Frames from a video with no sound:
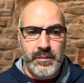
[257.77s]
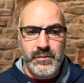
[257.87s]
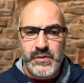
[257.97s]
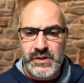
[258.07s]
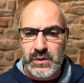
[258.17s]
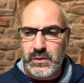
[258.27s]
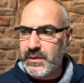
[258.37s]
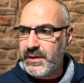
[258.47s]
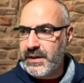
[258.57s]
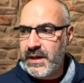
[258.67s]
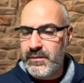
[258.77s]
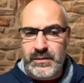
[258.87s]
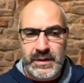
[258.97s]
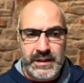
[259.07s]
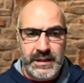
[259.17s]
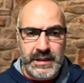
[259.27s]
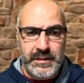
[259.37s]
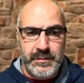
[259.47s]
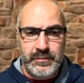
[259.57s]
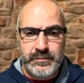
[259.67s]
So they're not really
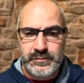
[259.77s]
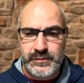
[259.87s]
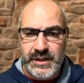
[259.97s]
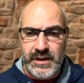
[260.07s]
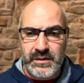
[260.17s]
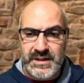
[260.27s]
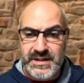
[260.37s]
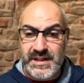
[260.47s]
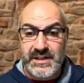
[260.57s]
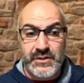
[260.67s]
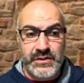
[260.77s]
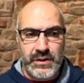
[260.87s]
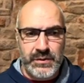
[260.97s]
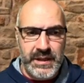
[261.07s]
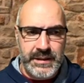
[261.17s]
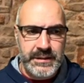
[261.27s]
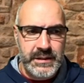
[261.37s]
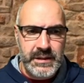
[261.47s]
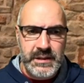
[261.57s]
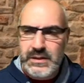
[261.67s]
set in stone yet.
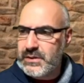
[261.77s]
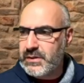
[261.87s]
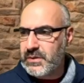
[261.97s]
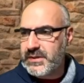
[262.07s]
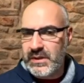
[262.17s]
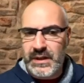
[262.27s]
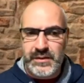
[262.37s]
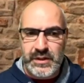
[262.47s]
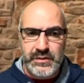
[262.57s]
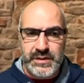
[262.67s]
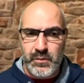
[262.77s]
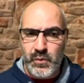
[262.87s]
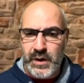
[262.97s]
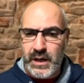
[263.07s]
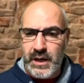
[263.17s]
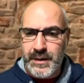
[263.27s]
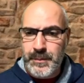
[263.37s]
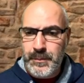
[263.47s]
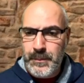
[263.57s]
So we still have to do some work on him.